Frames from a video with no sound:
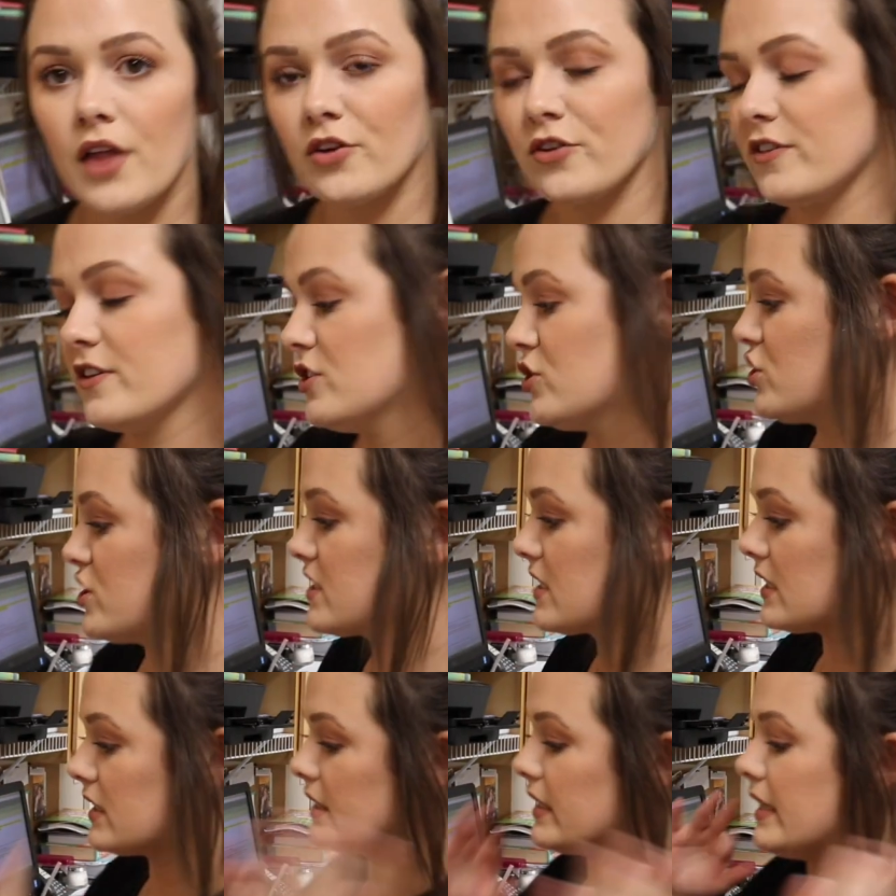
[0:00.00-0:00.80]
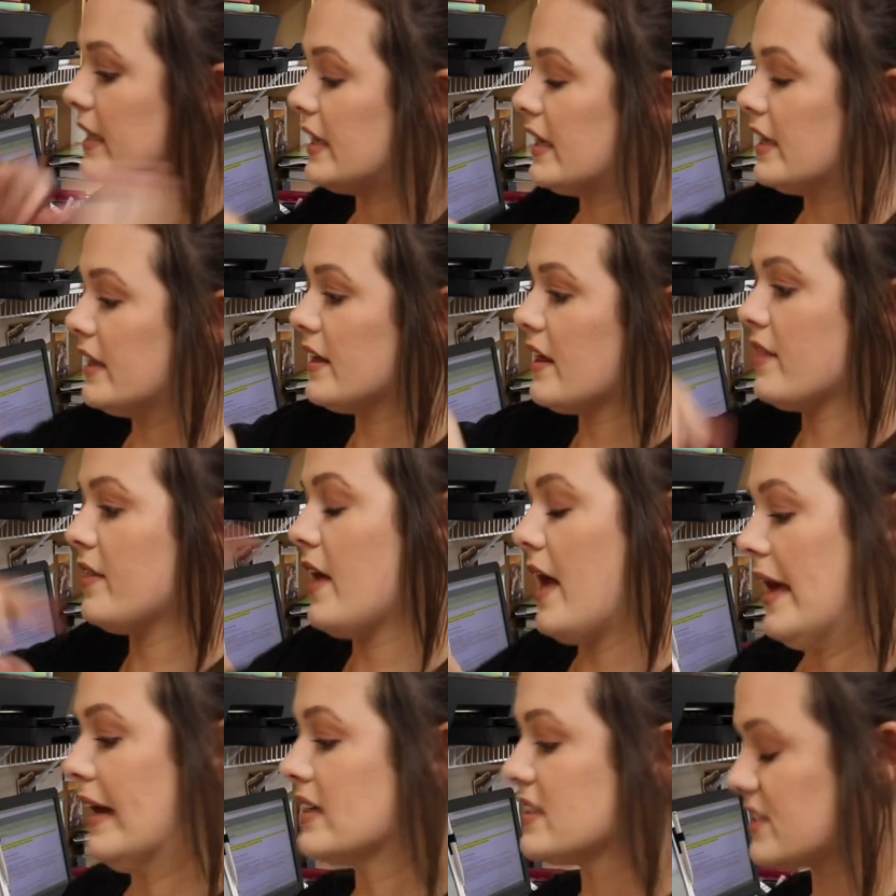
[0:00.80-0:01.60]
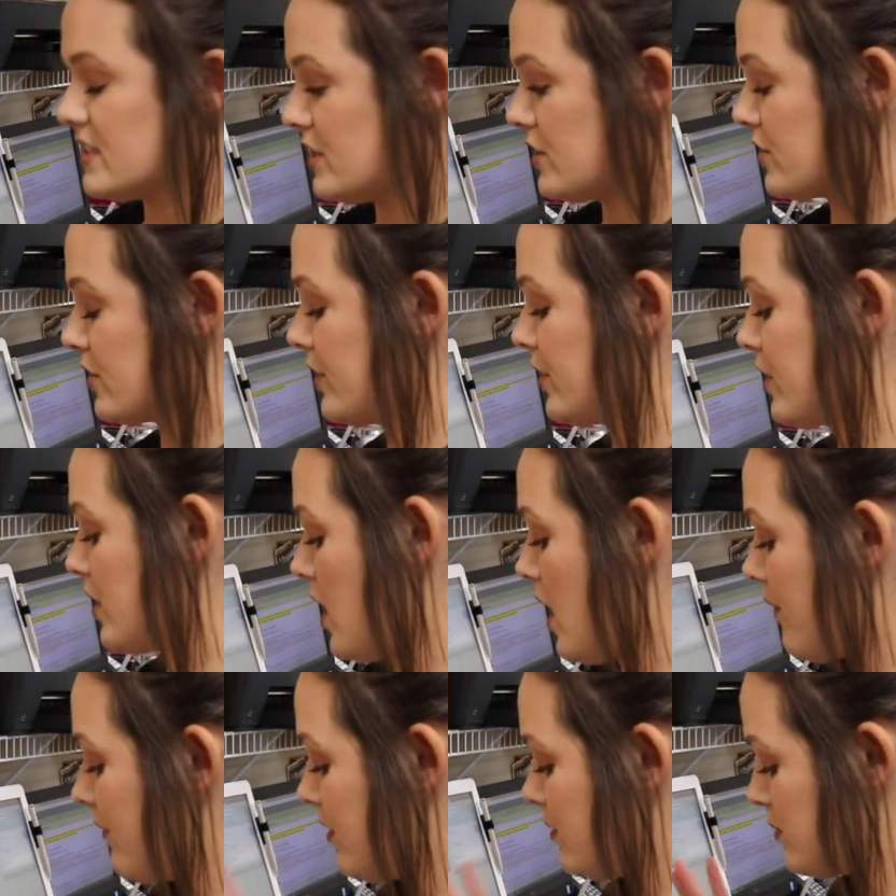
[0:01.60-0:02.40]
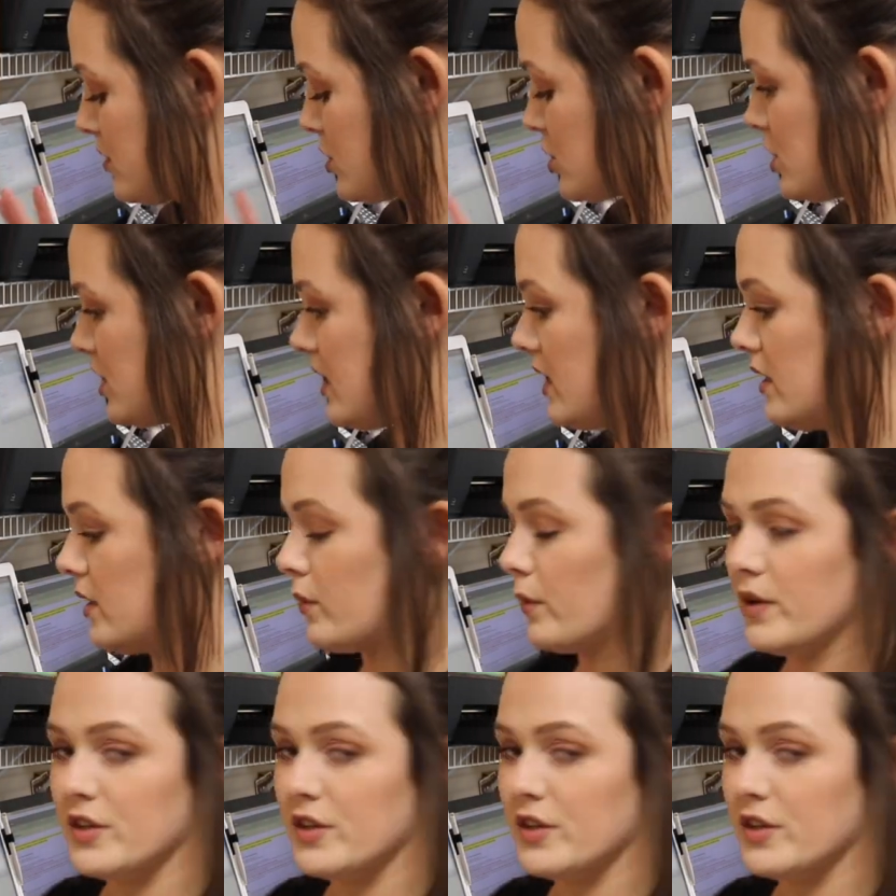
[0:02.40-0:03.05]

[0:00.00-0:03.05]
Other than just cleaning the exterior of the machine,